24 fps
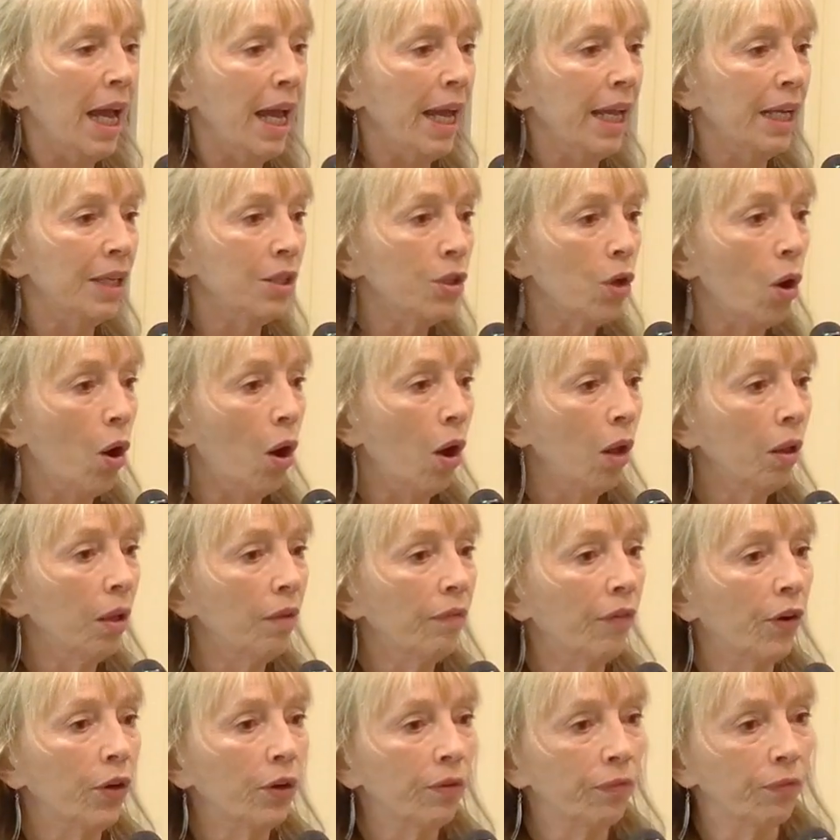and all
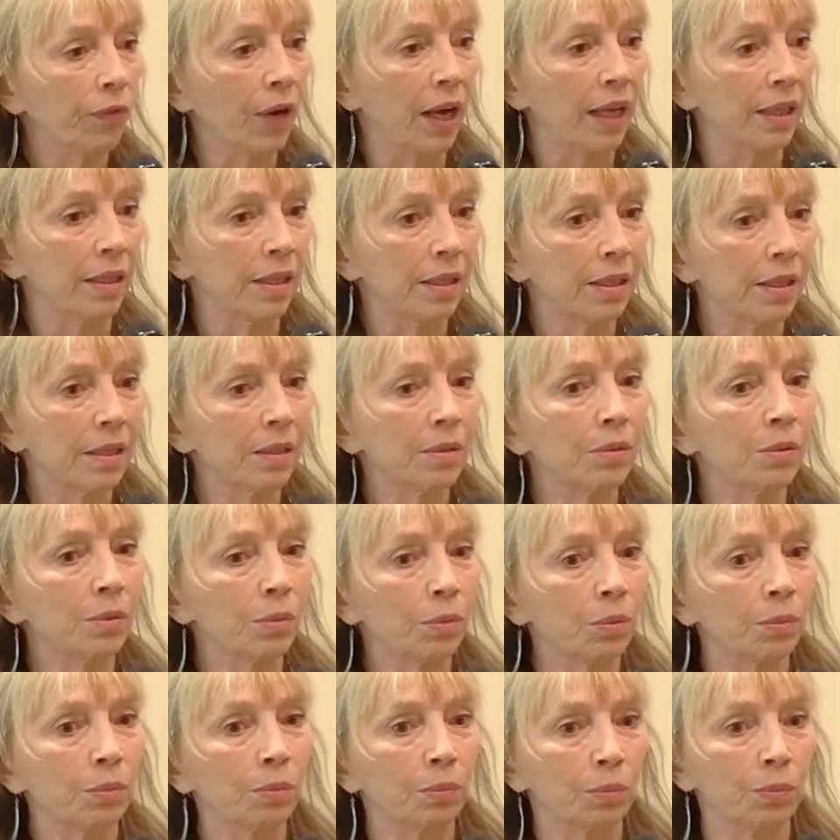of her friends
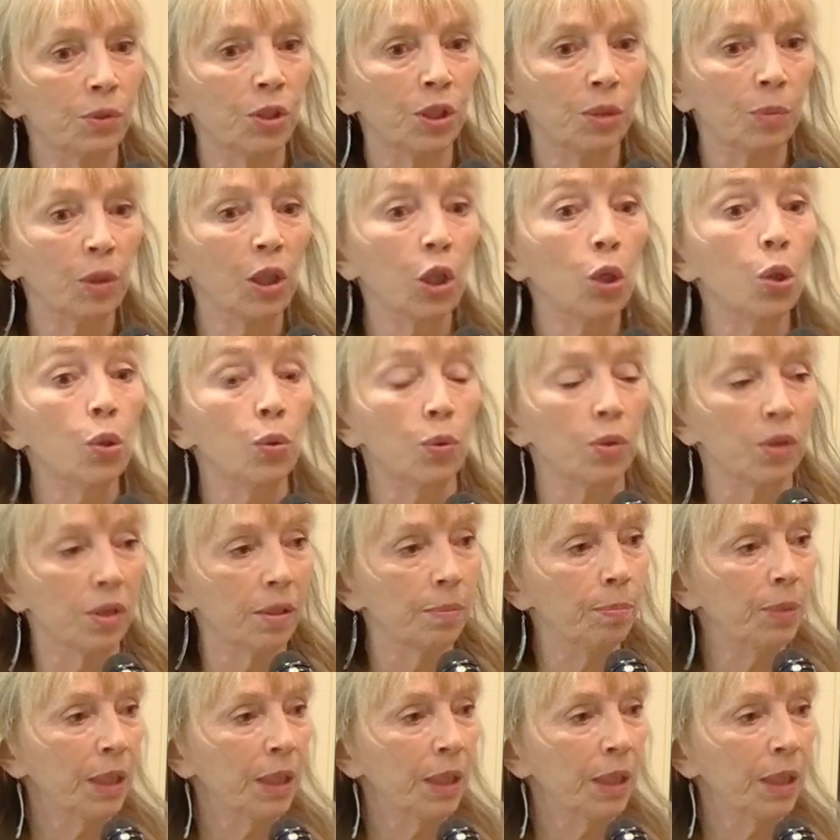she would lose